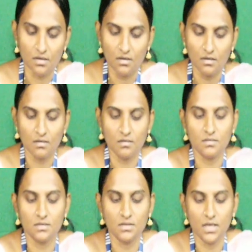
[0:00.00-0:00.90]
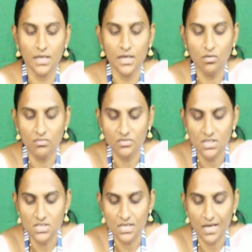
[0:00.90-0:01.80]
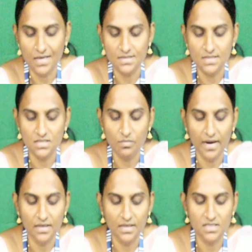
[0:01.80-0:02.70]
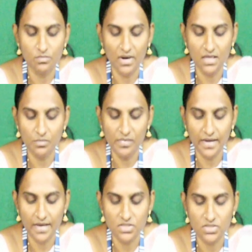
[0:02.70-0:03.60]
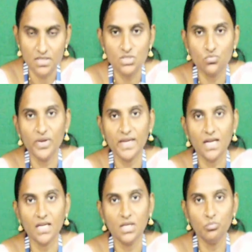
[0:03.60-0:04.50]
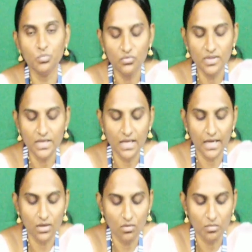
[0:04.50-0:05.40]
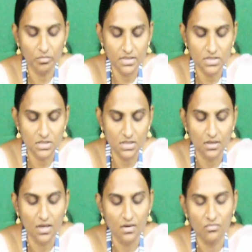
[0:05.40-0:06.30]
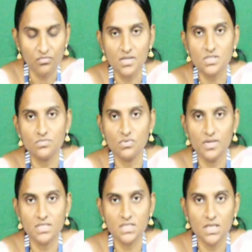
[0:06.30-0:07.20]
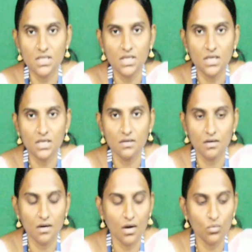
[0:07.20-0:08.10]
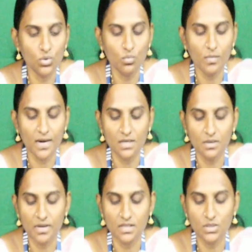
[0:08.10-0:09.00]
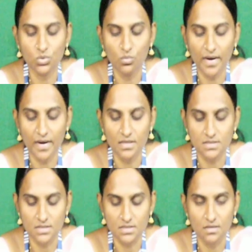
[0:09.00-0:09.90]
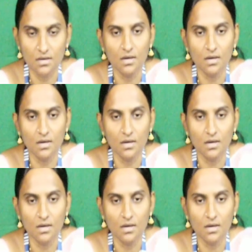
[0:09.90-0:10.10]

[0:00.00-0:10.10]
The need of the Strassen's matrix multiplication is we can improve the time complexity. First we will see the how to multiply the two matrices.